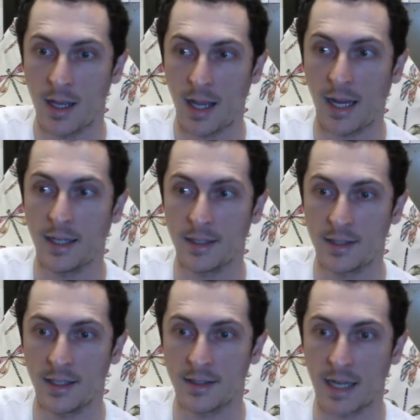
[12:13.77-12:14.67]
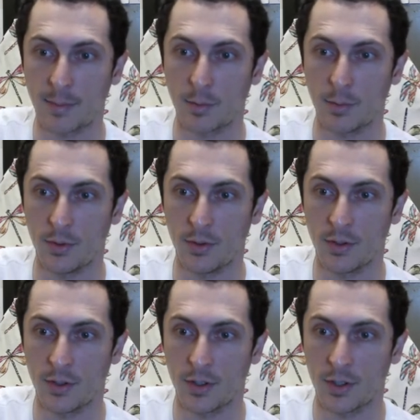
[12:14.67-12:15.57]
and its inseparable
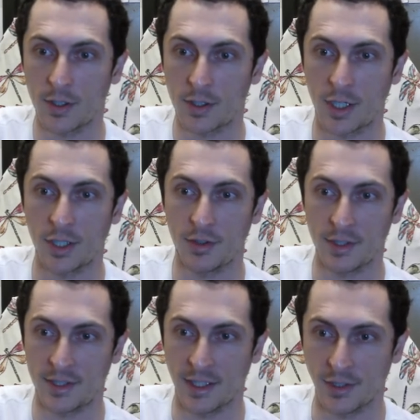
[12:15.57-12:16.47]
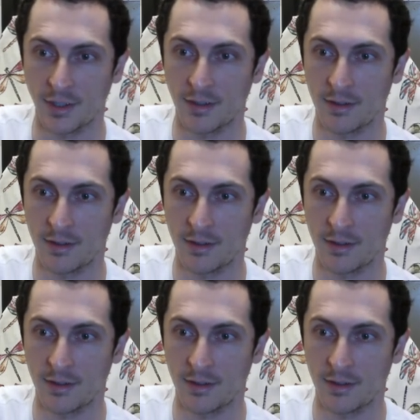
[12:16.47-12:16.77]
contradistinction.